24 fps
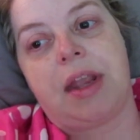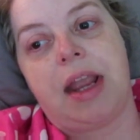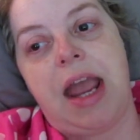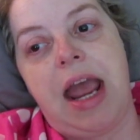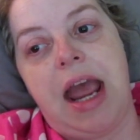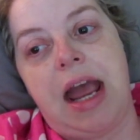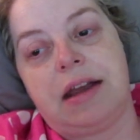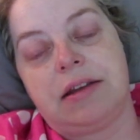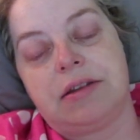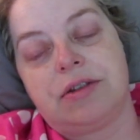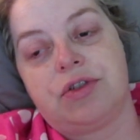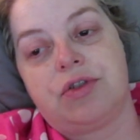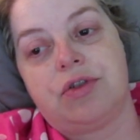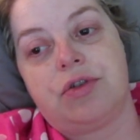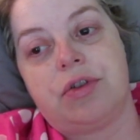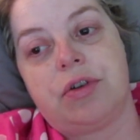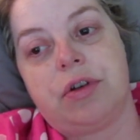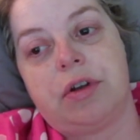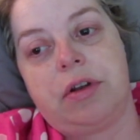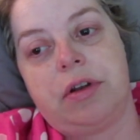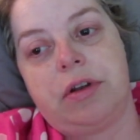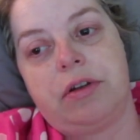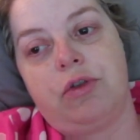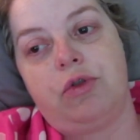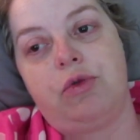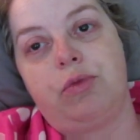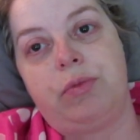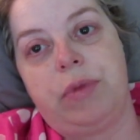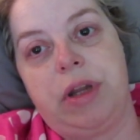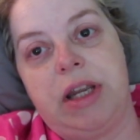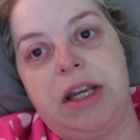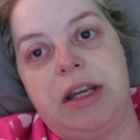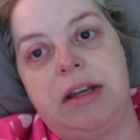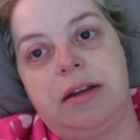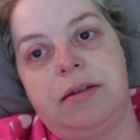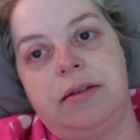asked her to help
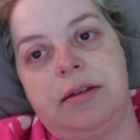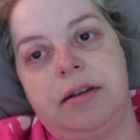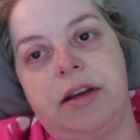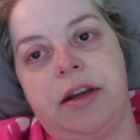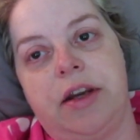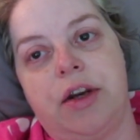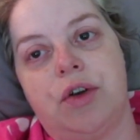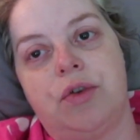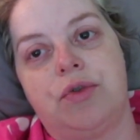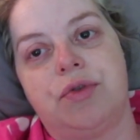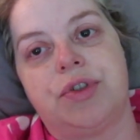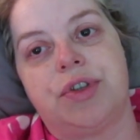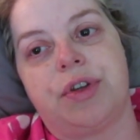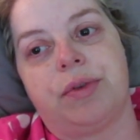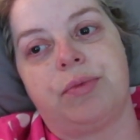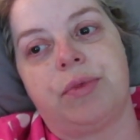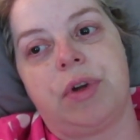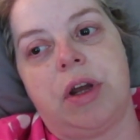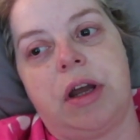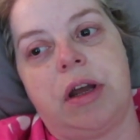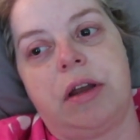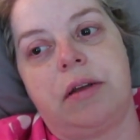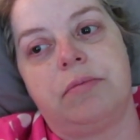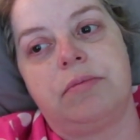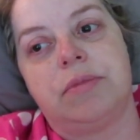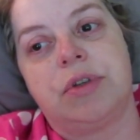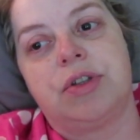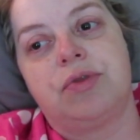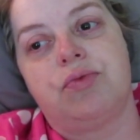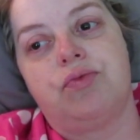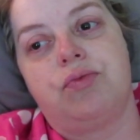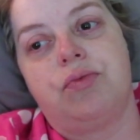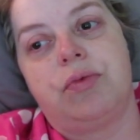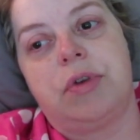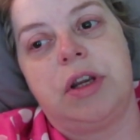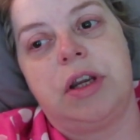me. Sometimes
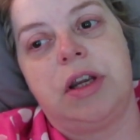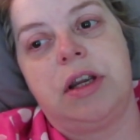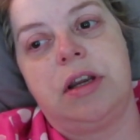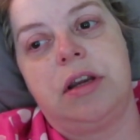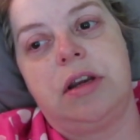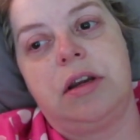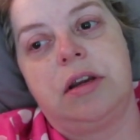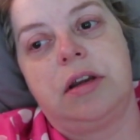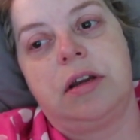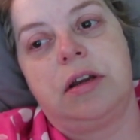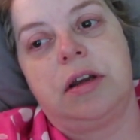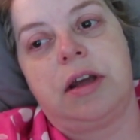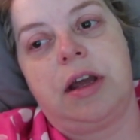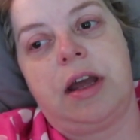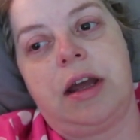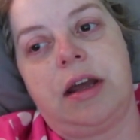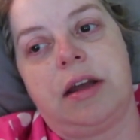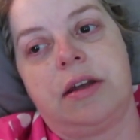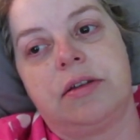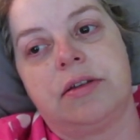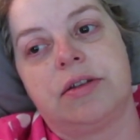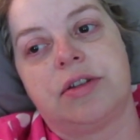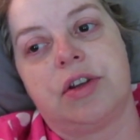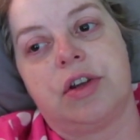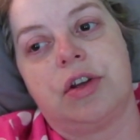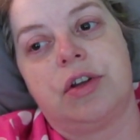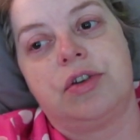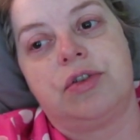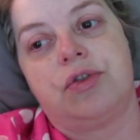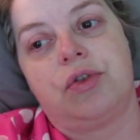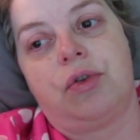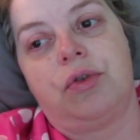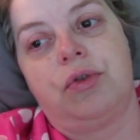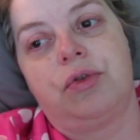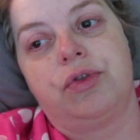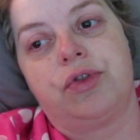we, as
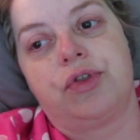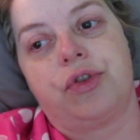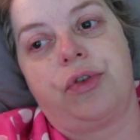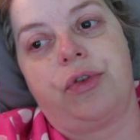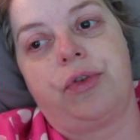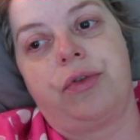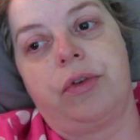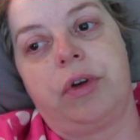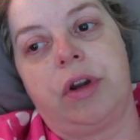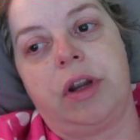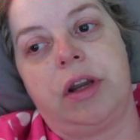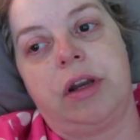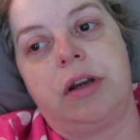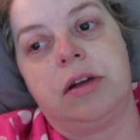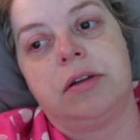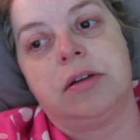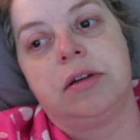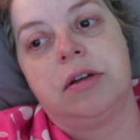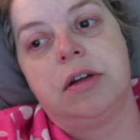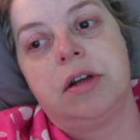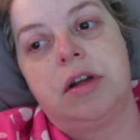adult children,